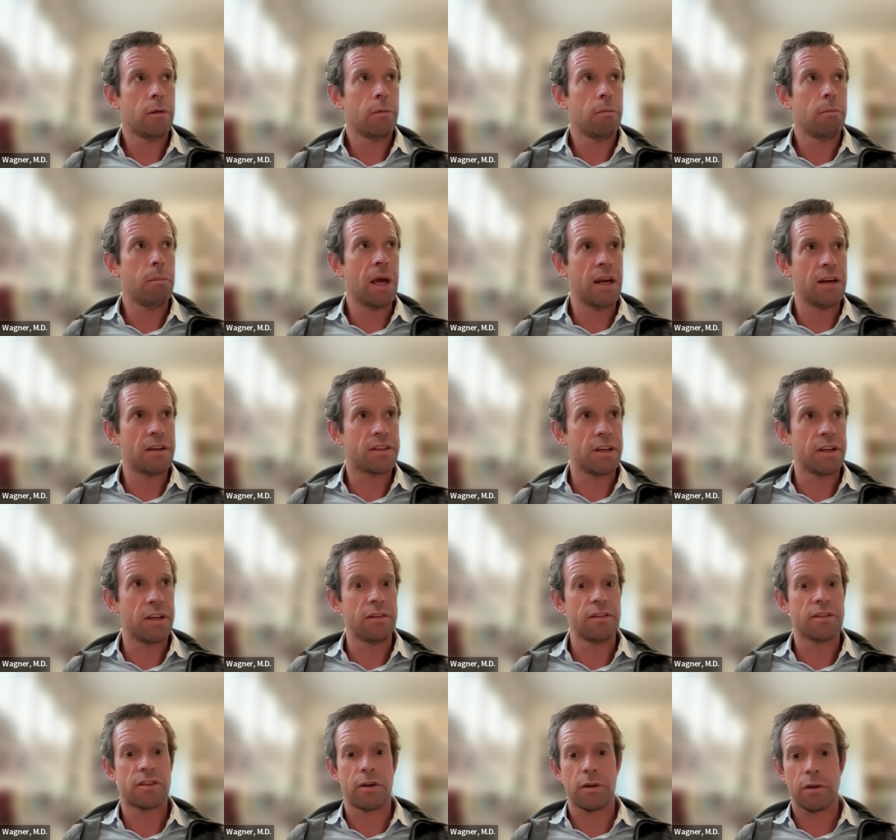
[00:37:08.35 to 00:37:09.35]

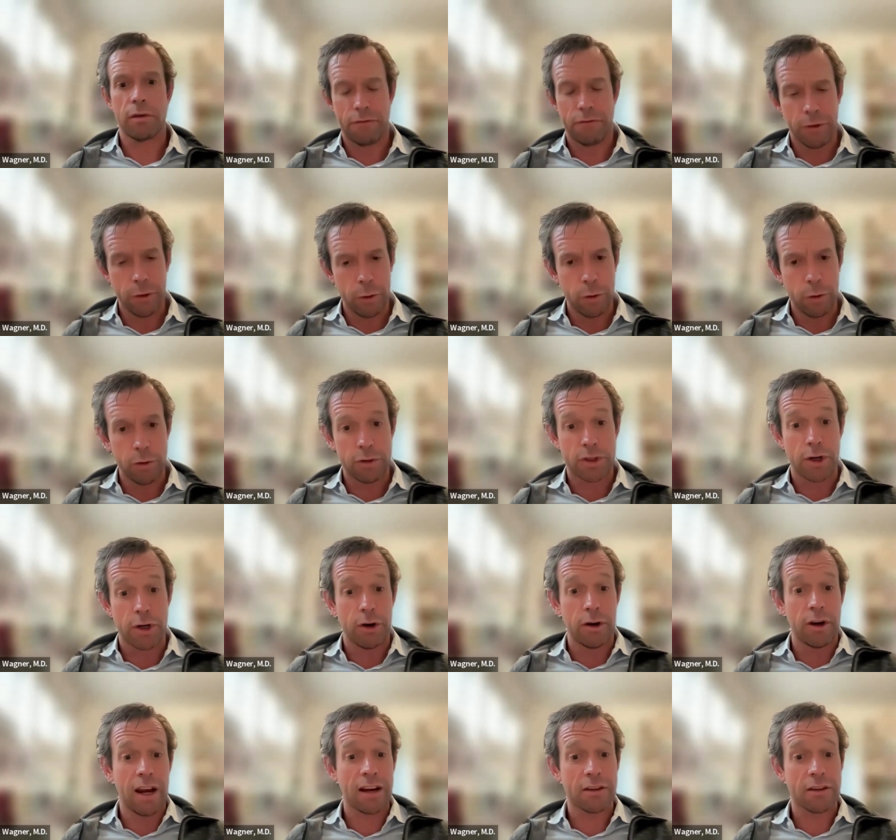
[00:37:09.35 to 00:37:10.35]
medicines, certain foods,
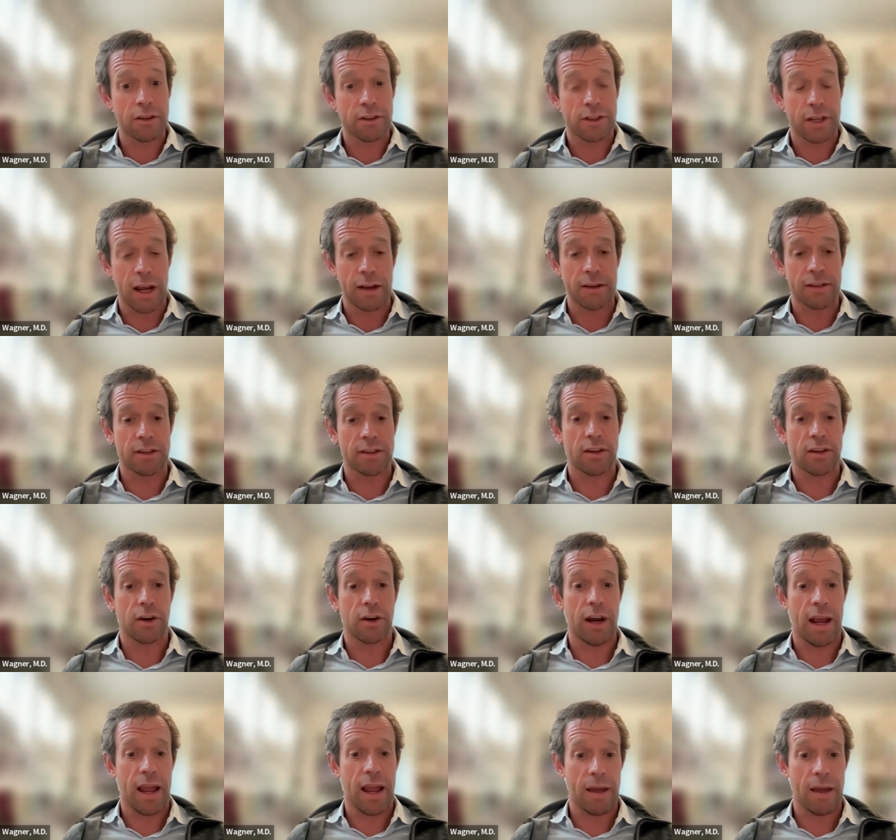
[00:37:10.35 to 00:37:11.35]
certain exercises are
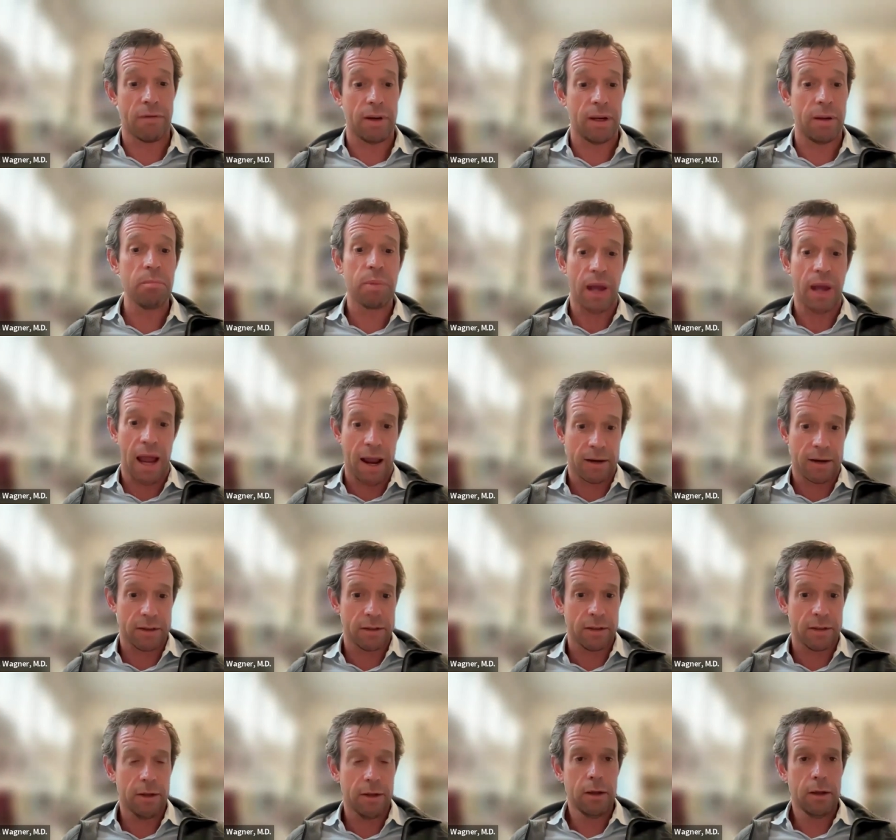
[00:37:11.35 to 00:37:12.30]
going to have an impact,